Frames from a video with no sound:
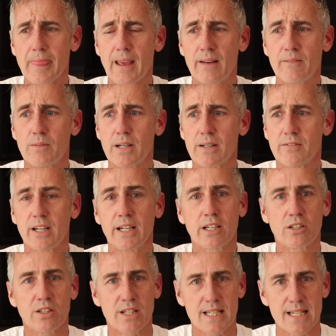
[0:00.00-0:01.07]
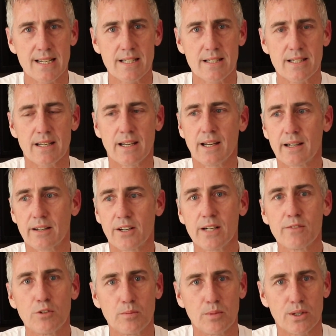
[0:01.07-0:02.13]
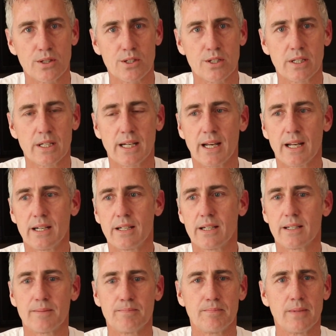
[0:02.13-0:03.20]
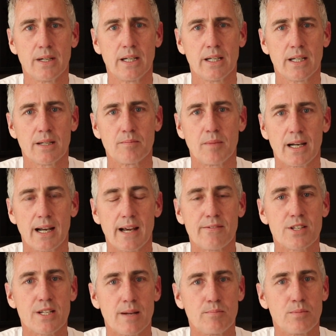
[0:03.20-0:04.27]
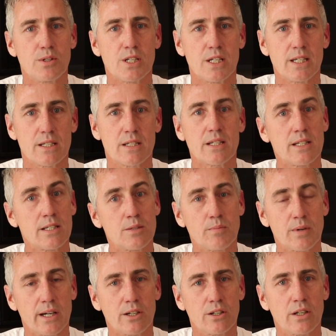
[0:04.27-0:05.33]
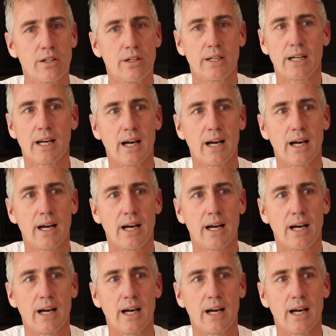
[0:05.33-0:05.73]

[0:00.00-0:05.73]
I'm a very content and grateful person, and my life as an amputee is pretty good.